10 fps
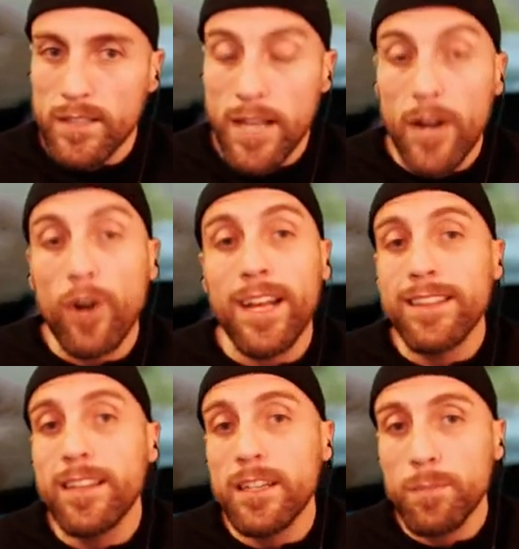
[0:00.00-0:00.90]
that are
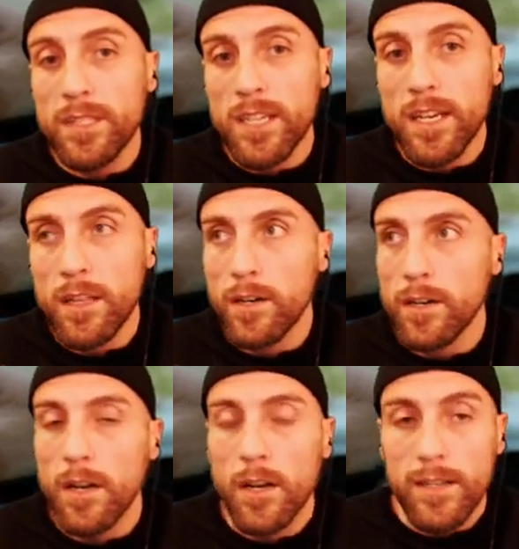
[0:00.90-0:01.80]
in this
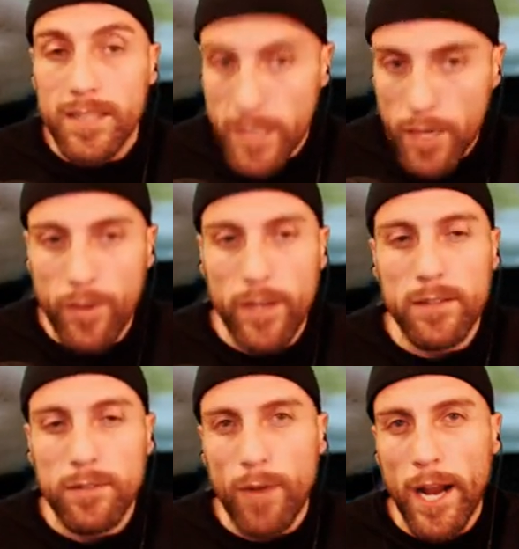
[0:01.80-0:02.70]
particular
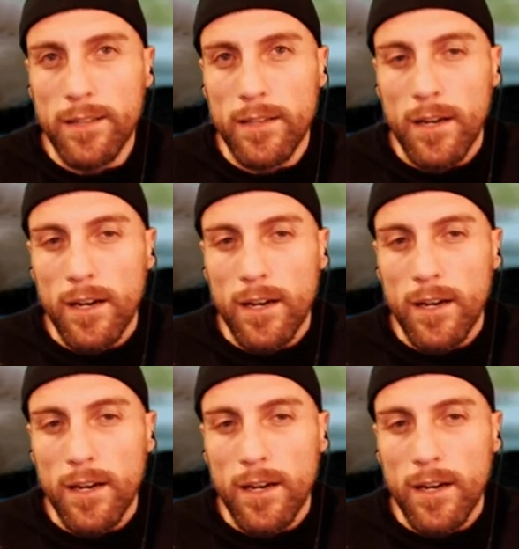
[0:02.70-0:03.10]
series, right?